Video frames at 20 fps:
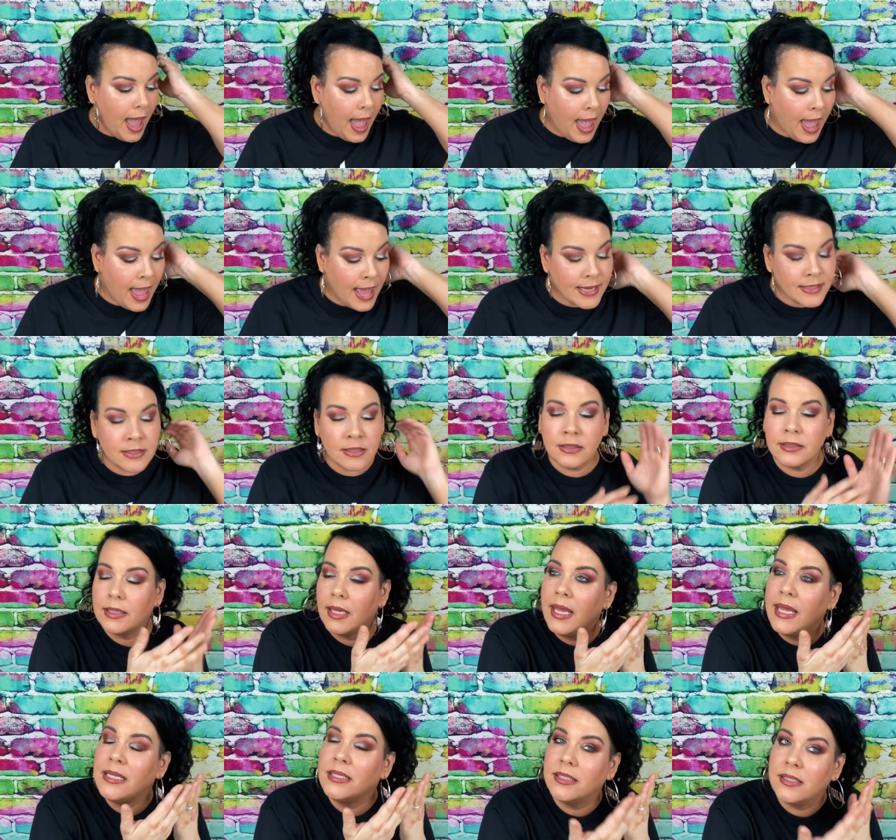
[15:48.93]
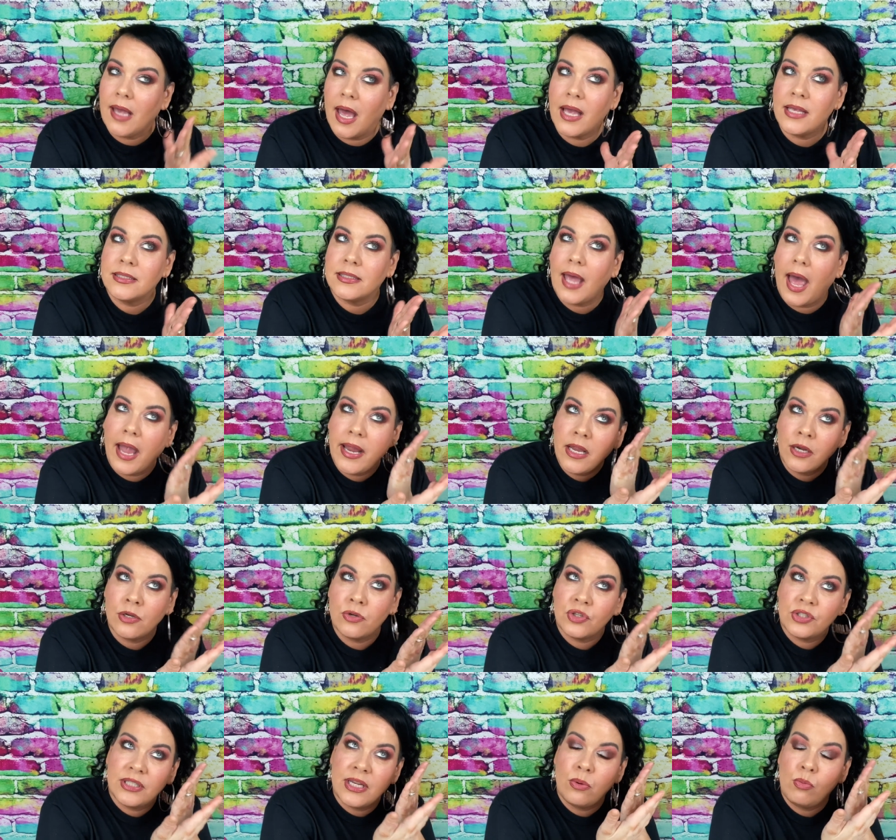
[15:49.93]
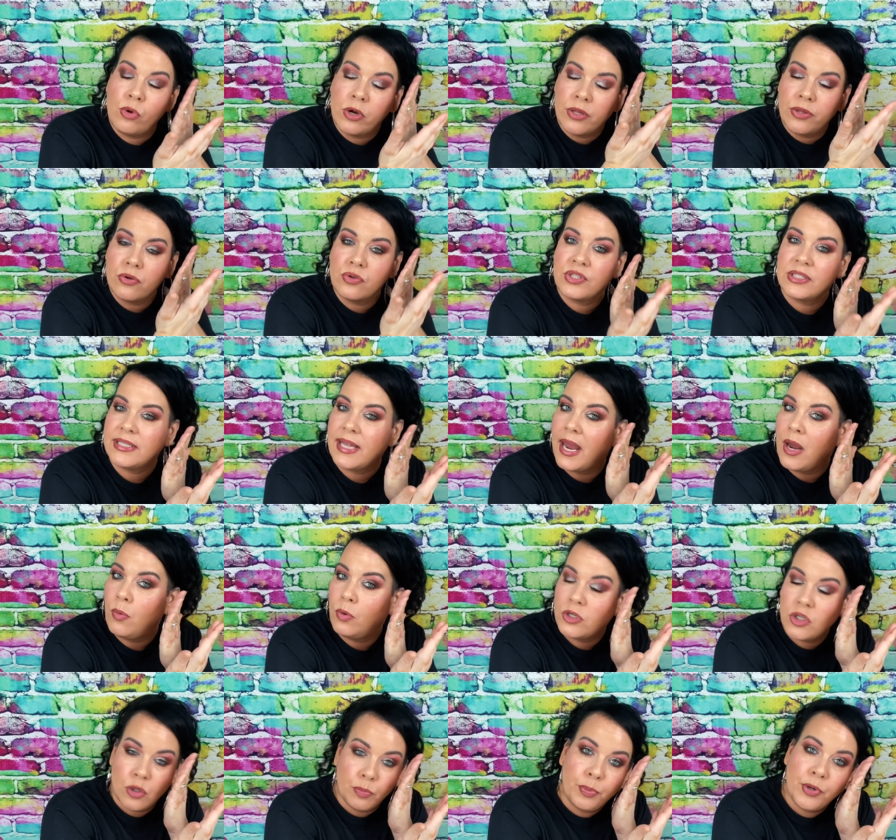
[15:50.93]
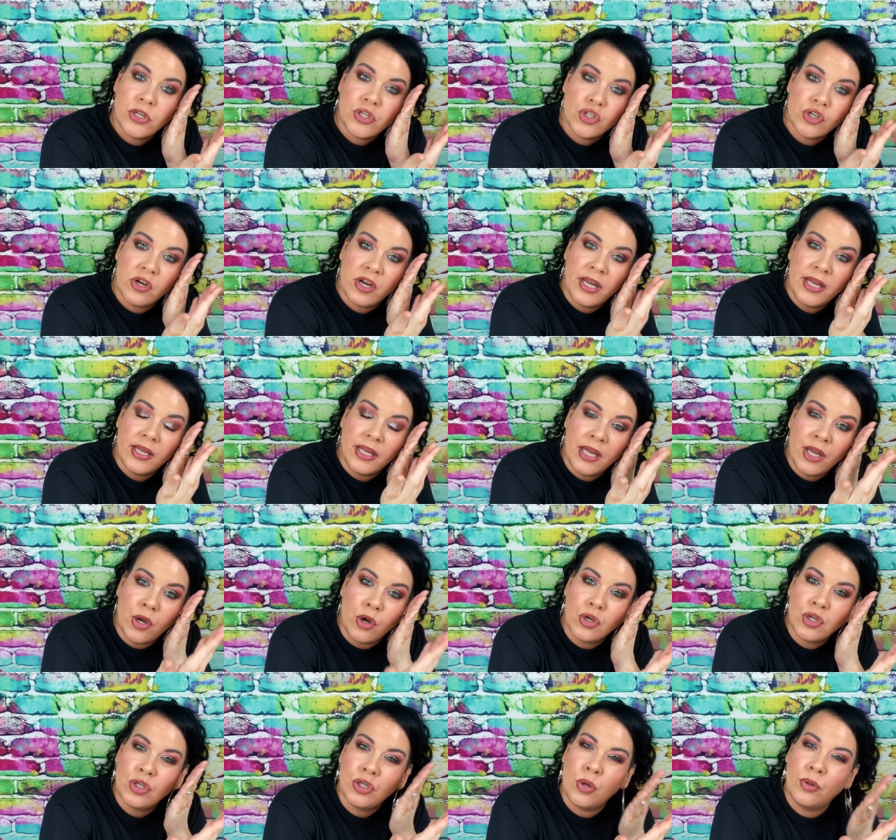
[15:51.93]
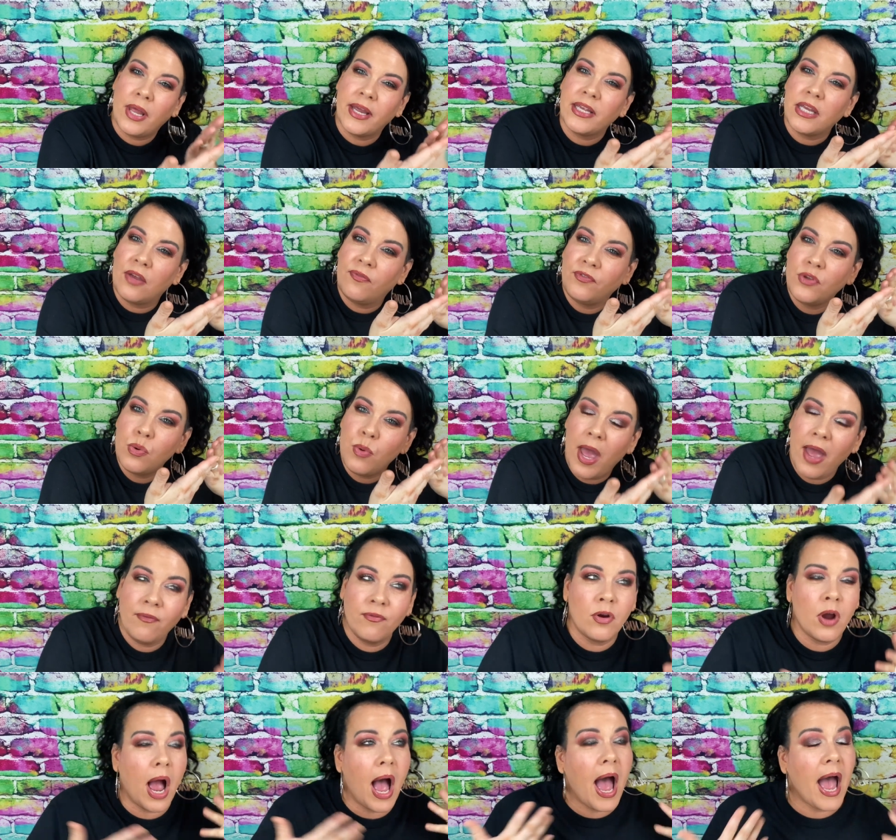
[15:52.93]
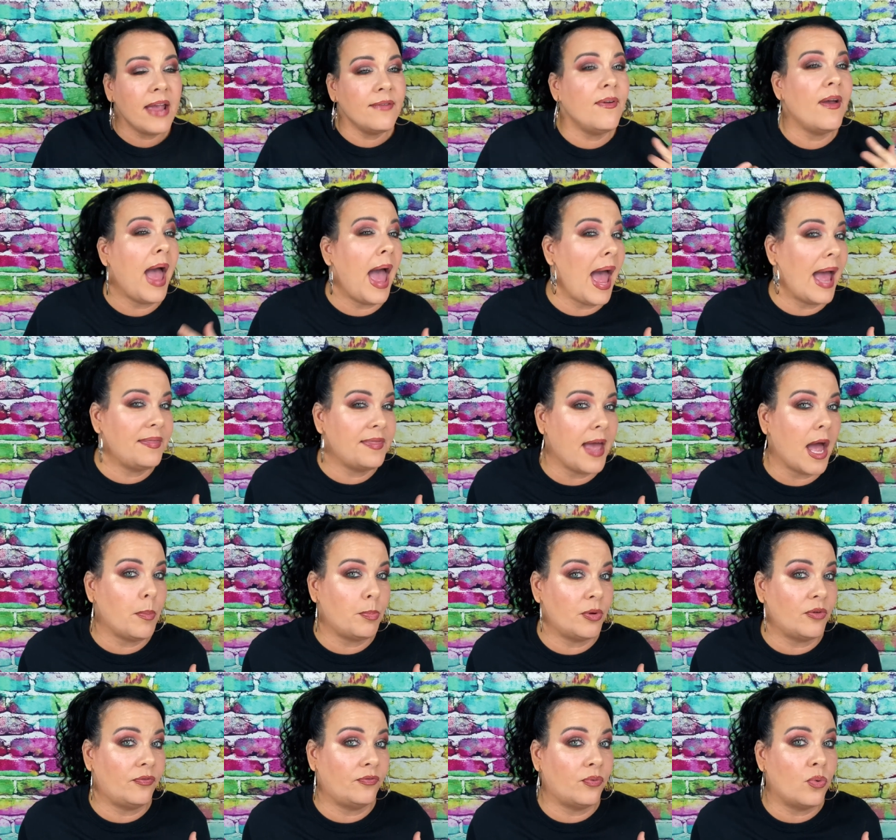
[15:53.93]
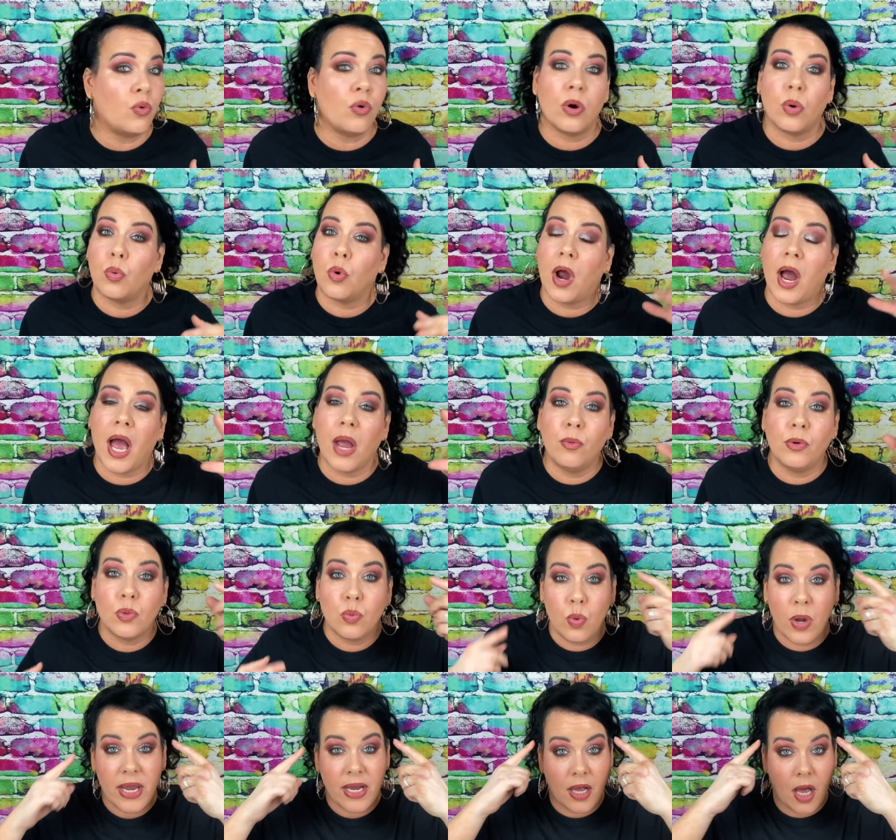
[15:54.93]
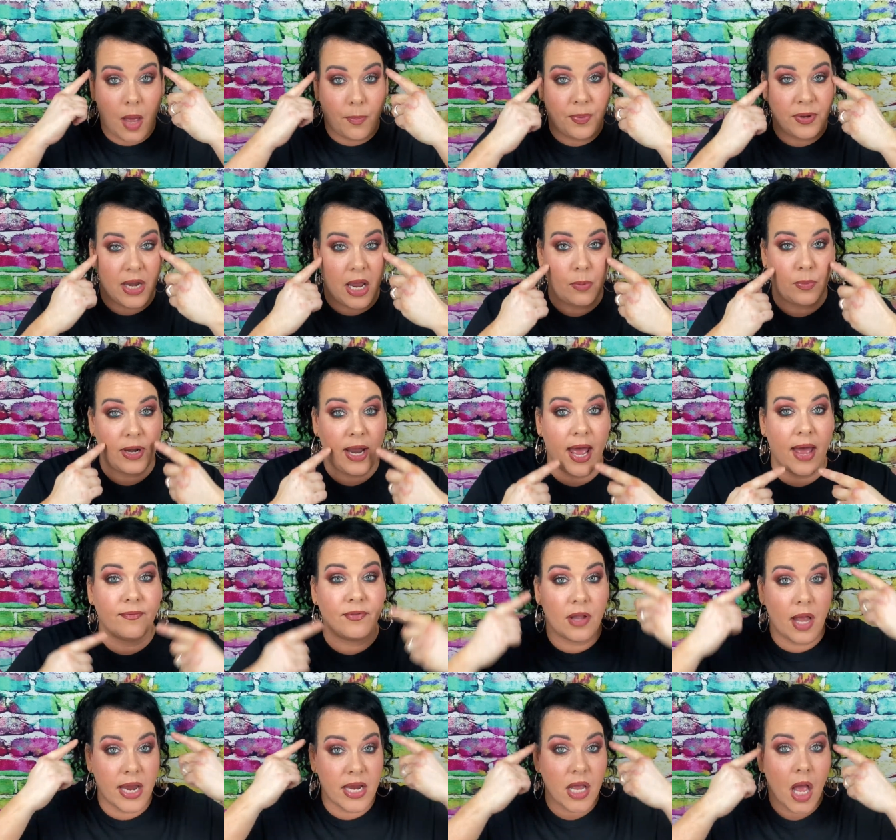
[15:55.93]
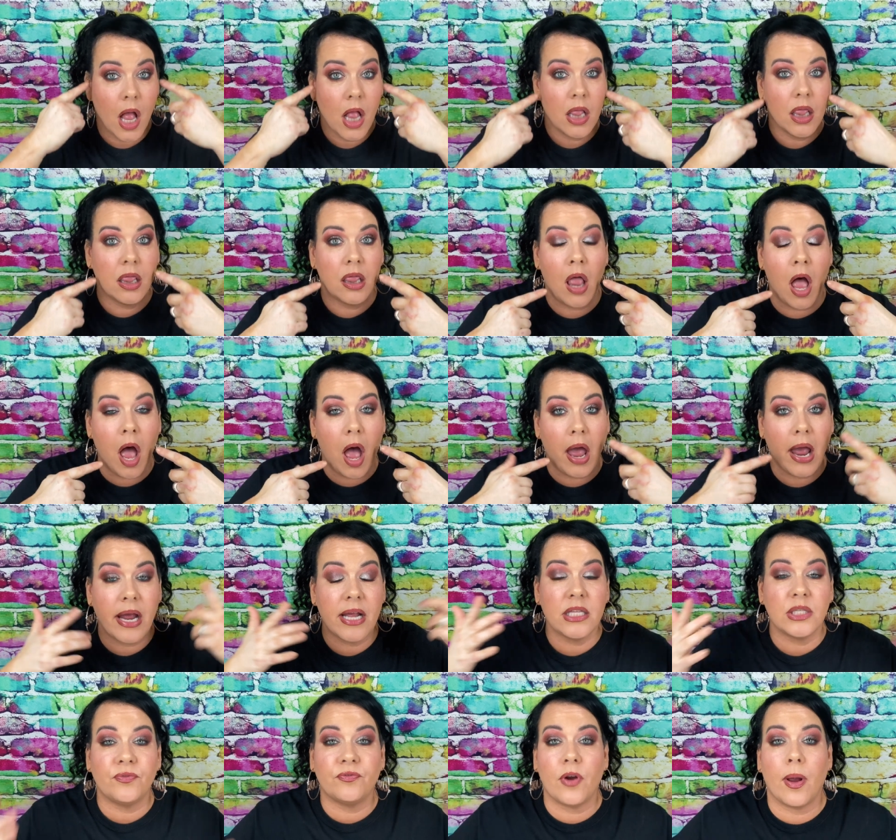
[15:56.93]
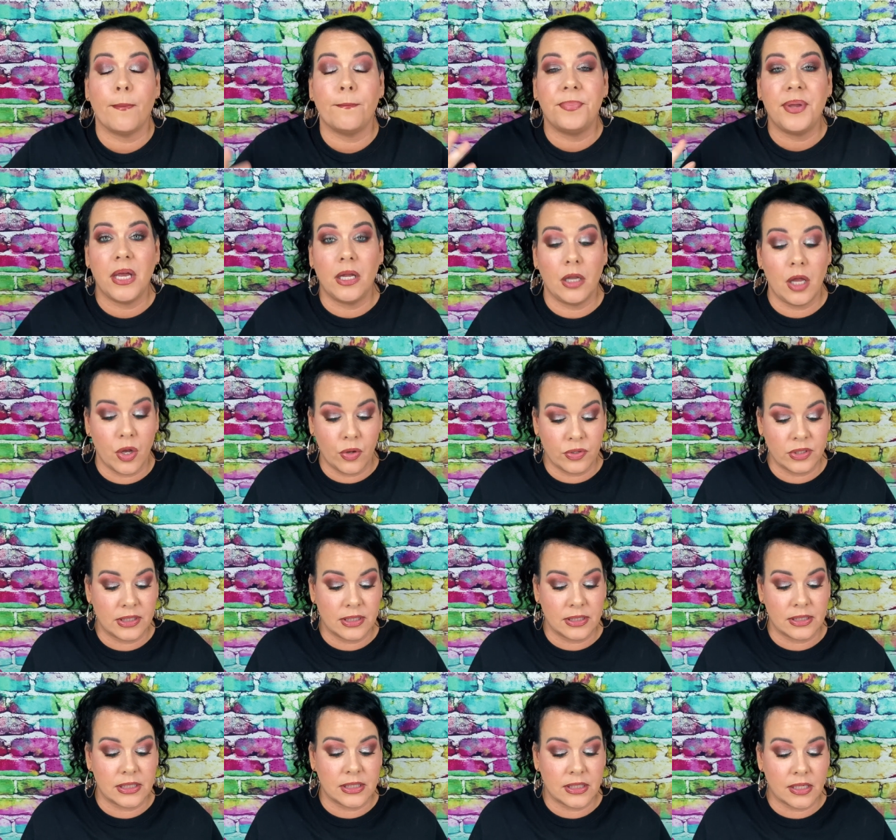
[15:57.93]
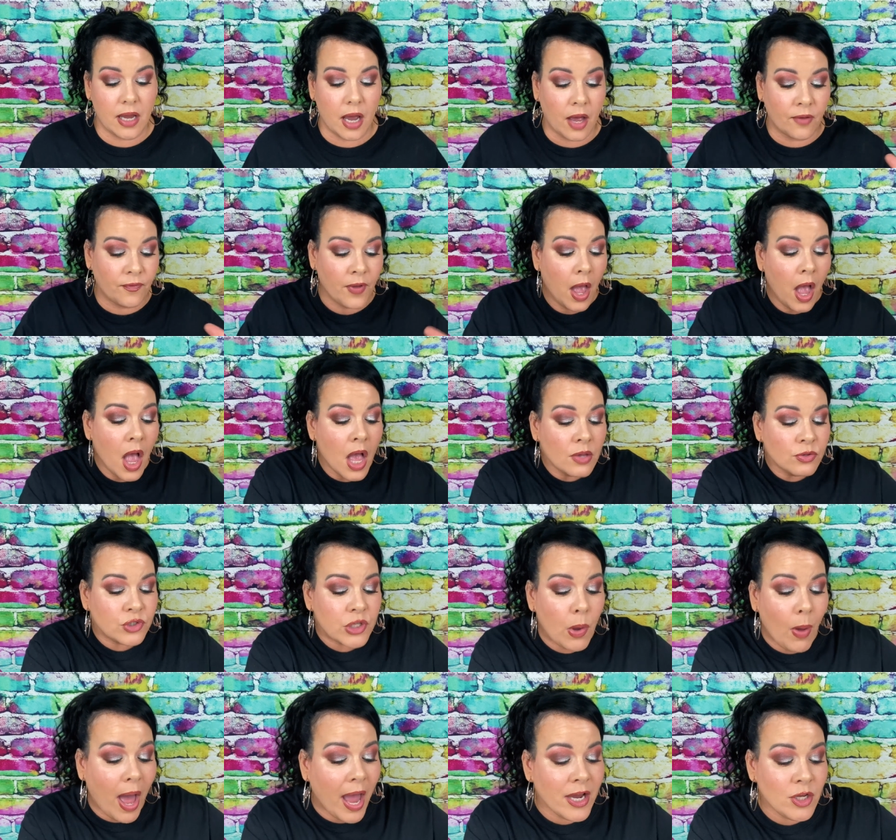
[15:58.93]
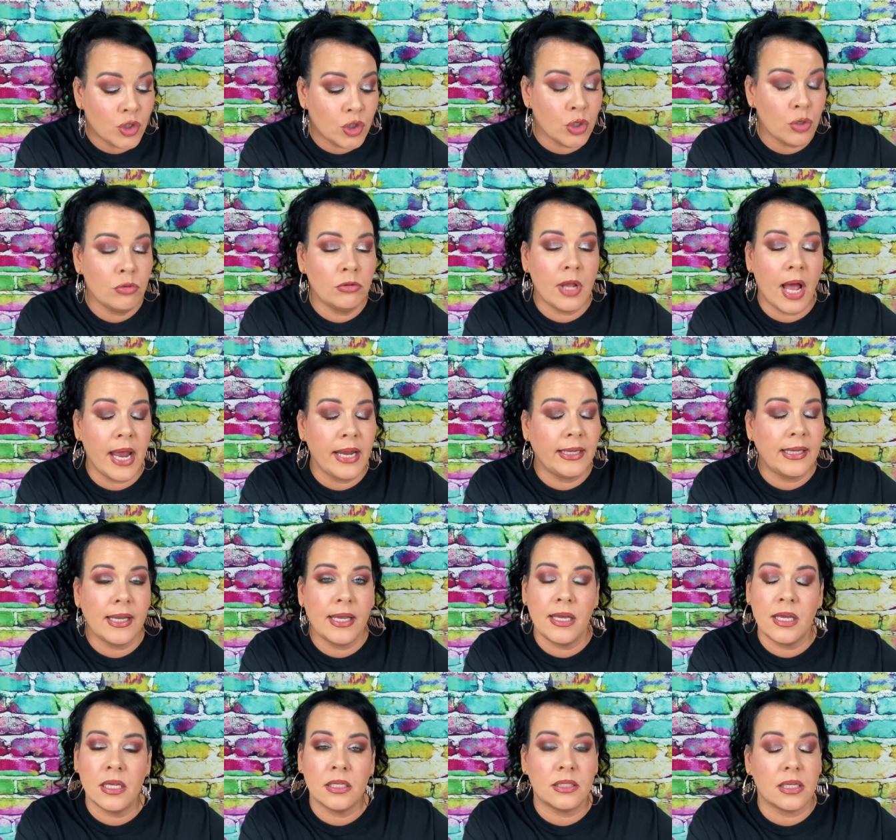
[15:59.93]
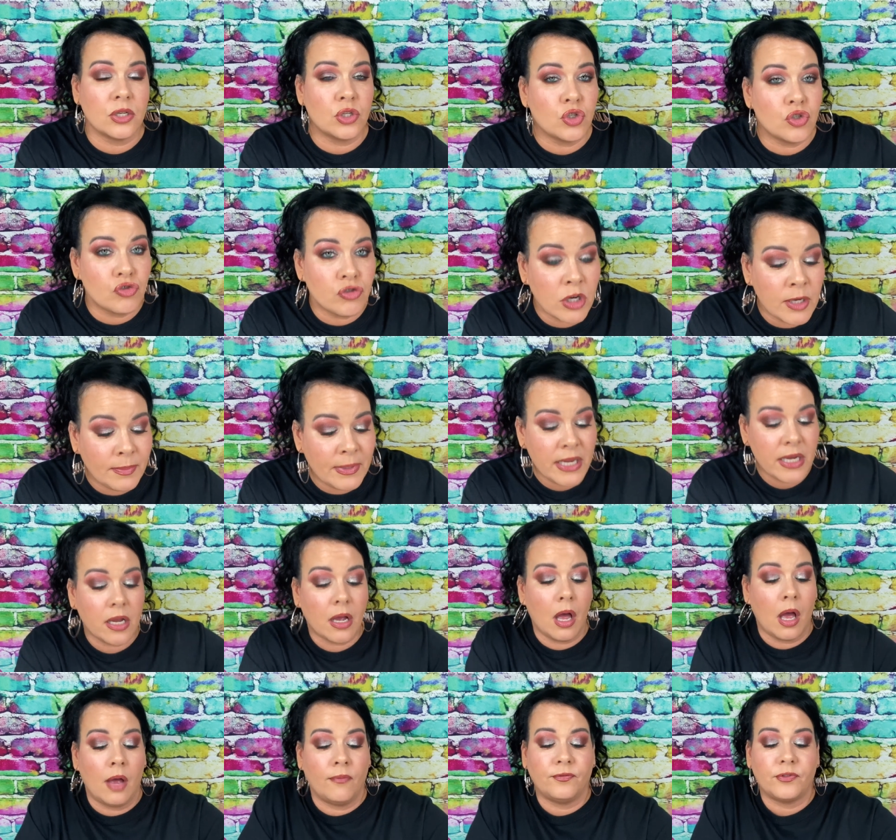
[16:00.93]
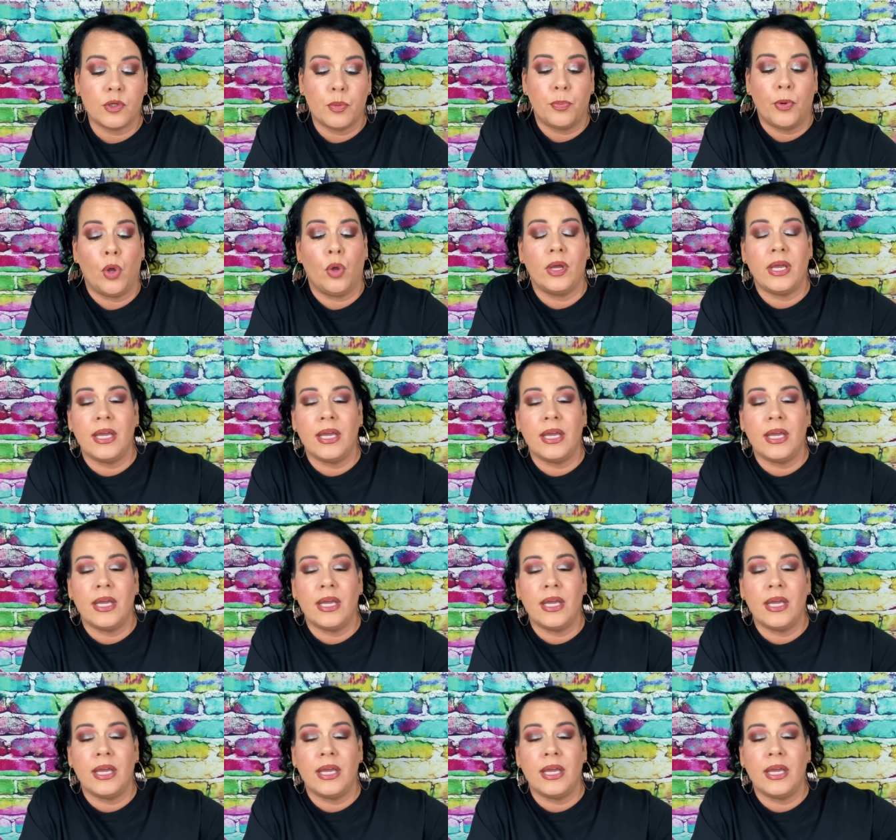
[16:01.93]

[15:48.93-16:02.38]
And it does, I understand where they're saying when you put your here, you know, like if you ever, I've had that before where I would wake up and I would have like lines from pillows and stuff. So I do like it is extremely comfortable.